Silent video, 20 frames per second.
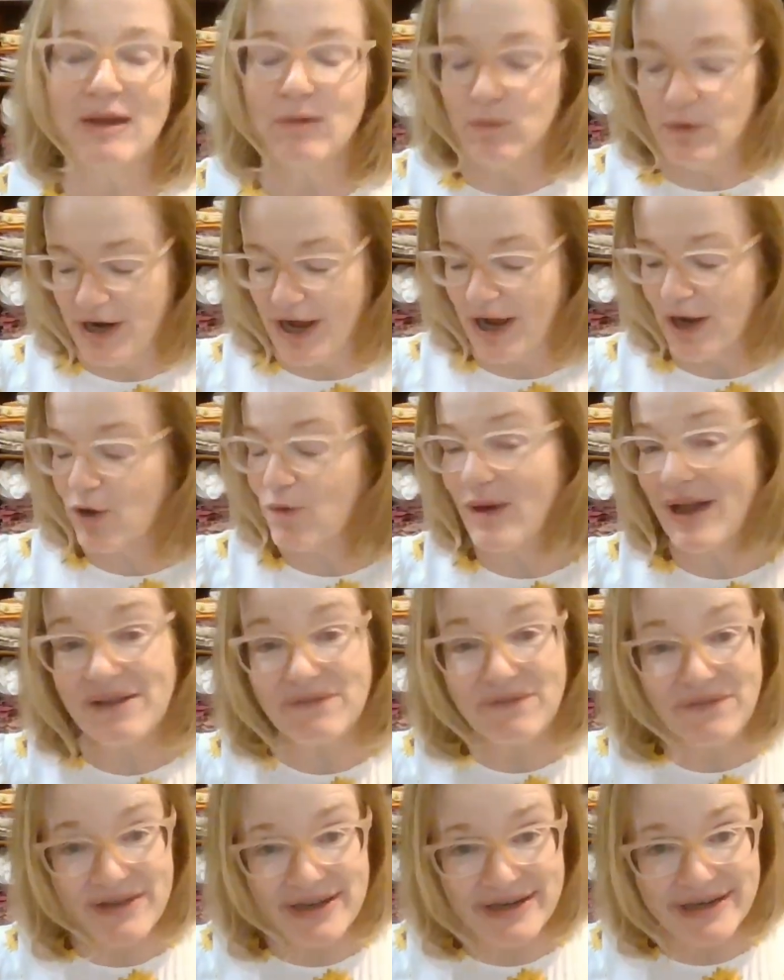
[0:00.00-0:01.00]
we're not
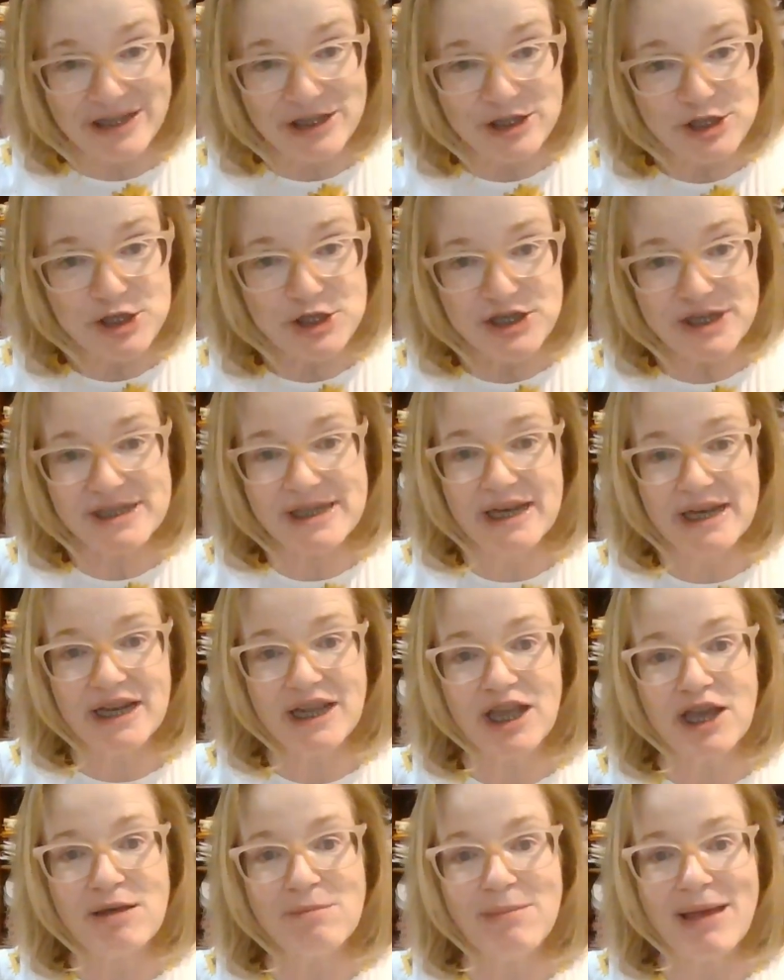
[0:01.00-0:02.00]
quite finished. She's going
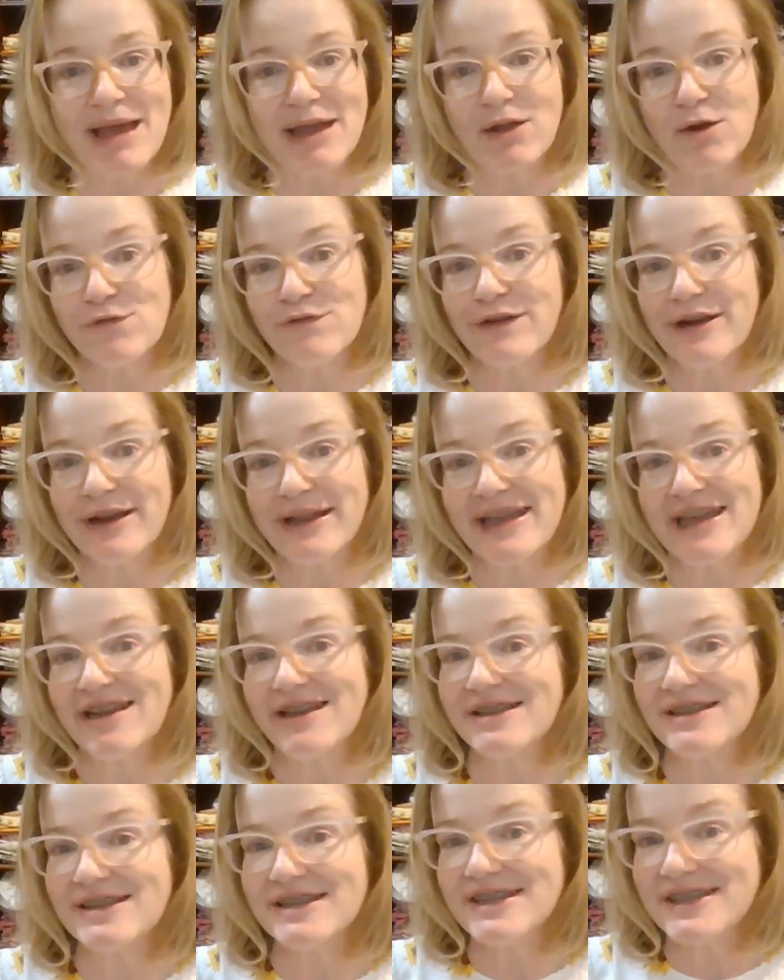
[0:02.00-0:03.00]
to come back over again
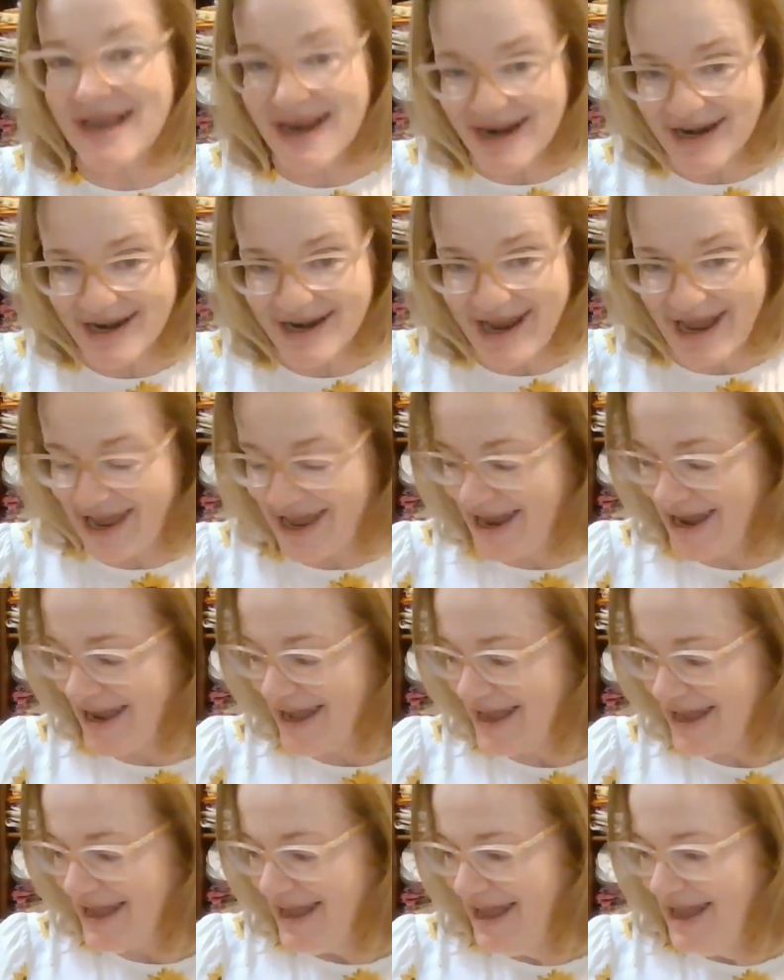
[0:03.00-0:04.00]
on Sunday,
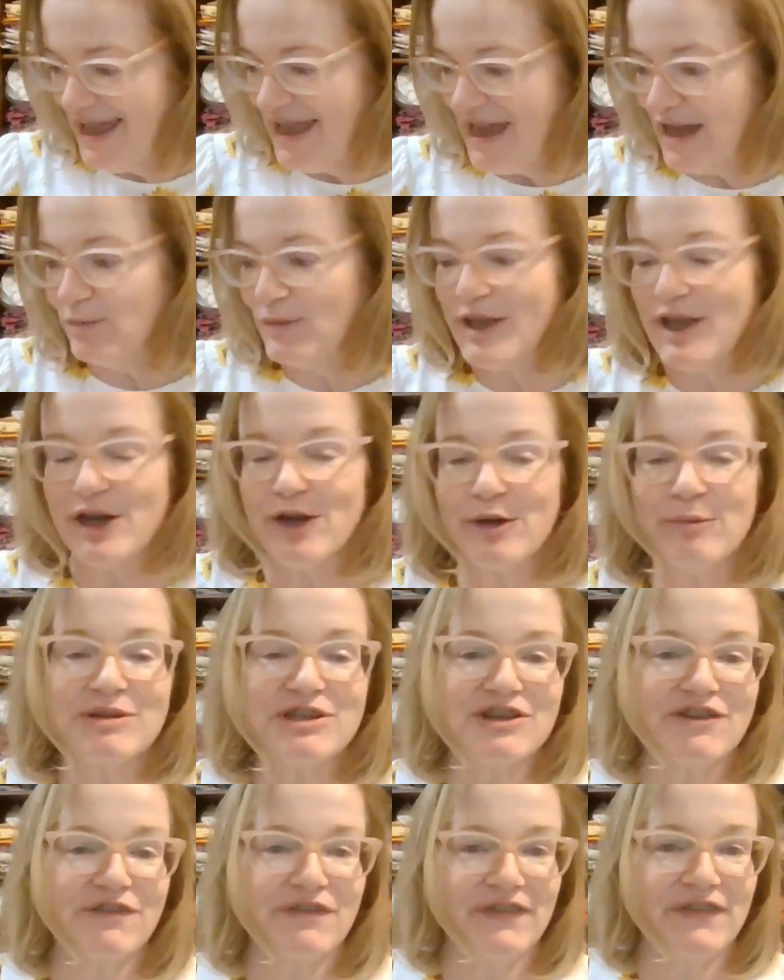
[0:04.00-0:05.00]
and we
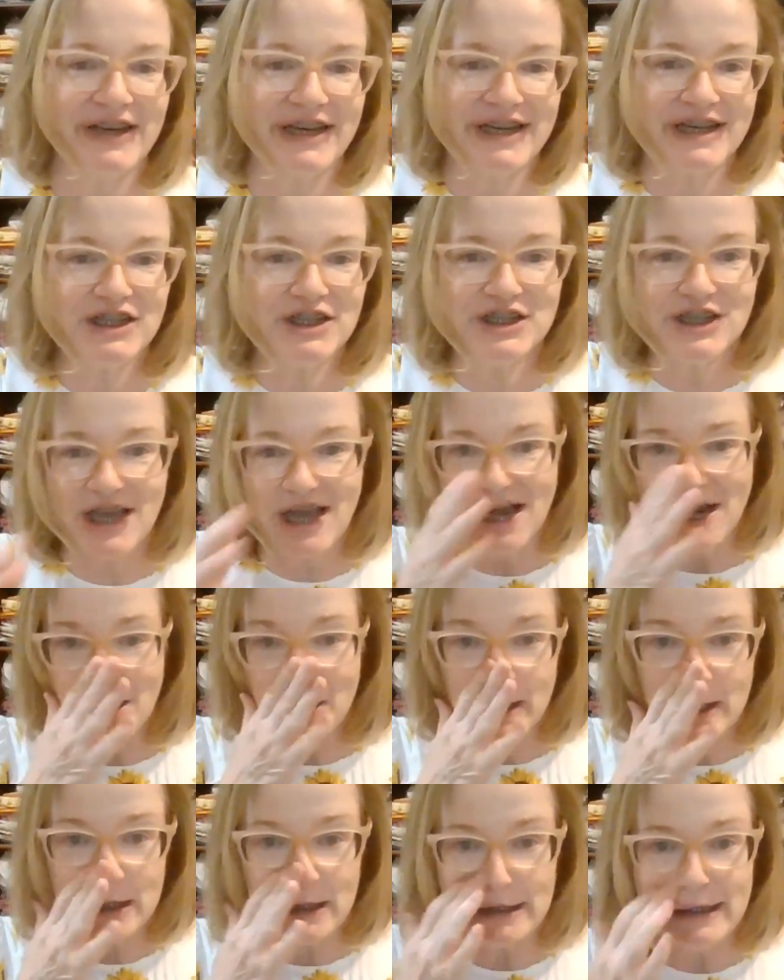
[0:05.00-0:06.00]
hope to finish
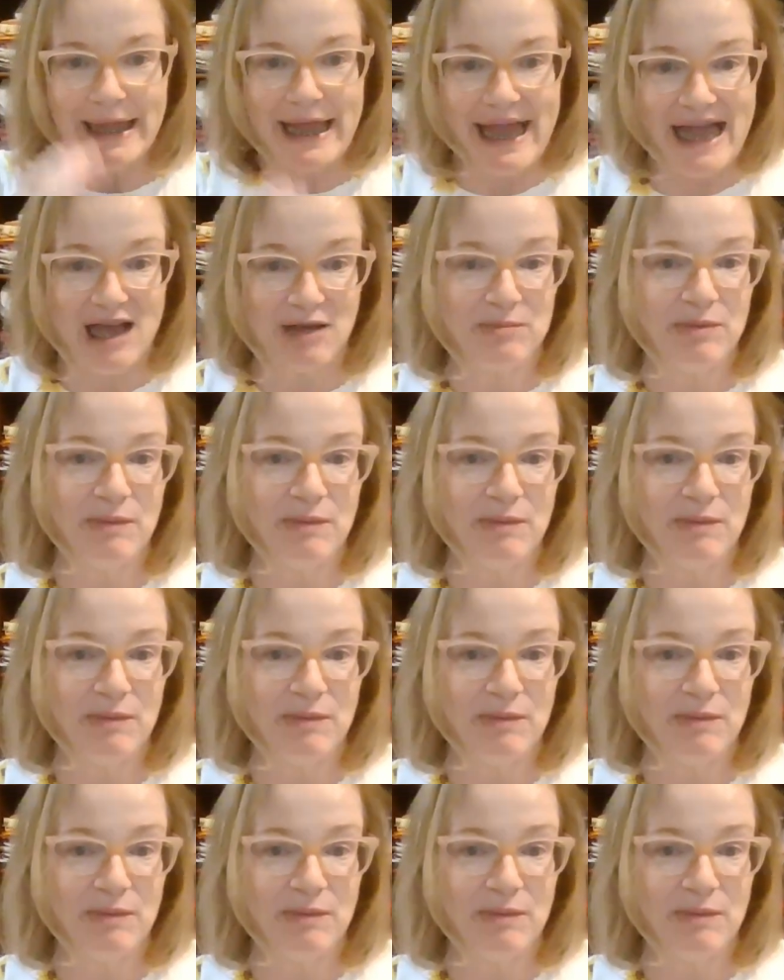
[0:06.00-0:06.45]
our collab.